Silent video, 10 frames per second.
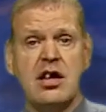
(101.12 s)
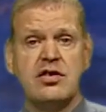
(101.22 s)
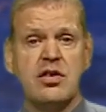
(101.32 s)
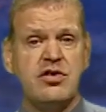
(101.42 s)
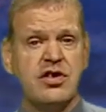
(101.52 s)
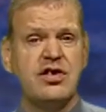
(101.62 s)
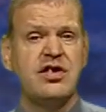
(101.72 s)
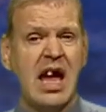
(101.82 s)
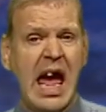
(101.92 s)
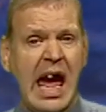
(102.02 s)
So
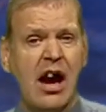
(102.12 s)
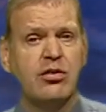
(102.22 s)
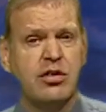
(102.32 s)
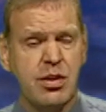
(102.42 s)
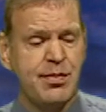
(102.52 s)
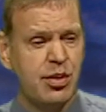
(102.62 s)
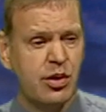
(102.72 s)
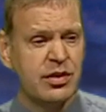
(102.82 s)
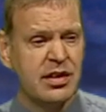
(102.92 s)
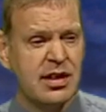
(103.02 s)
just how do we
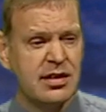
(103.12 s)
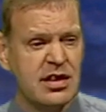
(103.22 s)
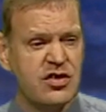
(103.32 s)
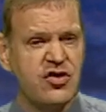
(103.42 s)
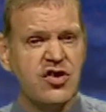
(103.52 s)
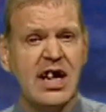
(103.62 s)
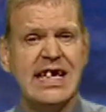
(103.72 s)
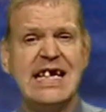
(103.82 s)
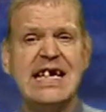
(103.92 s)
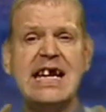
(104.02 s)
put this
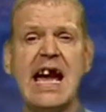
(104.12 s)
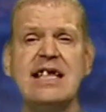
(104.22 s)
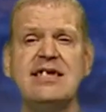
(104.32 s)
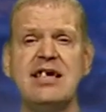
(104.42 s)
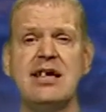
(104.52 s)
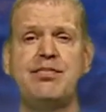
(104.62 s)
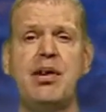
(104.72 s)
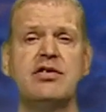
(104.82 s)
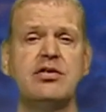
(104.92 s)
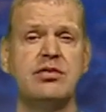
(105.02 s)
gigantic
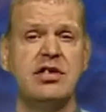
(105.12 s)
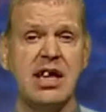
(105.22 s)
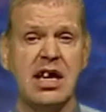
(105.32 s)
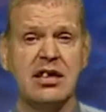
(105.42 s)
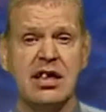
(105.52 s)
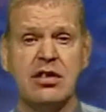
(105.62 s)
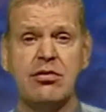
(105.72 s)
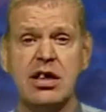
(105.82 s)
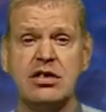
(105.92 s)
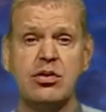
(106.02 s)
puzzle together in the
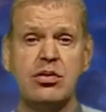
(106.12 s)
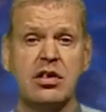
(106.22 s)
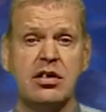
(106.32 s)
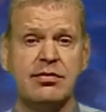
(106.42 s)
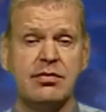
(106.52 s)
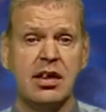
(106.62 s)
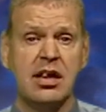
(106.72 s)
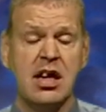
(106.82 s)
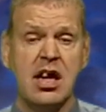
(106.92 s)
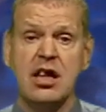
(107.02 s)
right order?
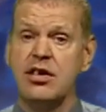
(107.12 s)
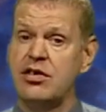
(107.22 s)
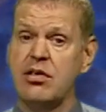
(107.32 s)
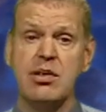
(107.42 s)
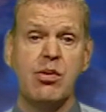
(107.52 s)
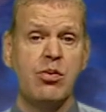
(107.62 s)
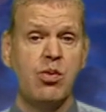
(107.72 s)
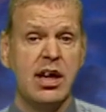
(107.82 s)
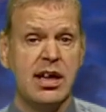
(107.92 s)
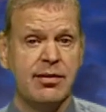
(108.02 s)
There's only one
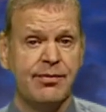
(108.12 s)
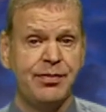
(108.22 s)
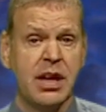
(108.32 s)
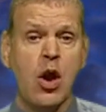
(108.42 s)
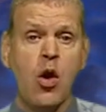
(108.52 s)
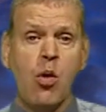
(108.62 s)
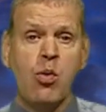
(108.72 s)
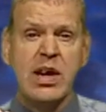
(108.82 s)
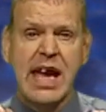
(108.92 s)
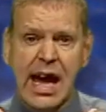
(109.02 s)
way.
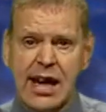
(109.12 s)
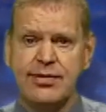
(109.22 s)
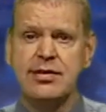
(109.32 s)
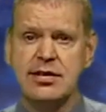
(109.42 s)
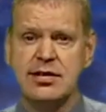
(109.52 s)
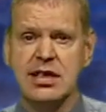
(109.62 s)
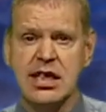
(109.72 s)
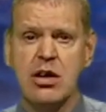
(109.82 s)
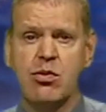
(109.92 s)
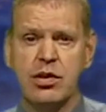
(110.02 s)
We have to
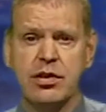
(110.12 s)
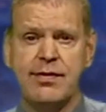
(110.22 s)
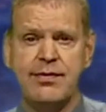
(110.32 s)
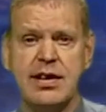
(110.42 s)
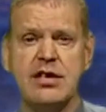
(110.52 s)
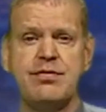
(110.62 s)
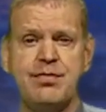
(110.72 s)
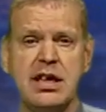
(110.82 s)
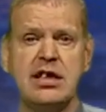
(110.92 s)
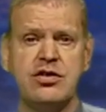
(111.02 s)
see what the finished
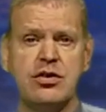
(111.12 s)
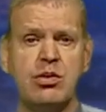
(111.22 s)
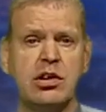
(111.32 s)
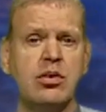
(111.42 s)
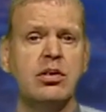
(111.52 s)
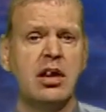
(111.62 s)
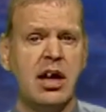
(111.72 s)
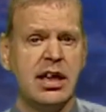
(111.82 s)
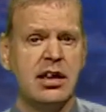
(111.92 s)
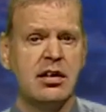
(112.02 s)
picture will look
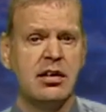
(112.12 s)
like.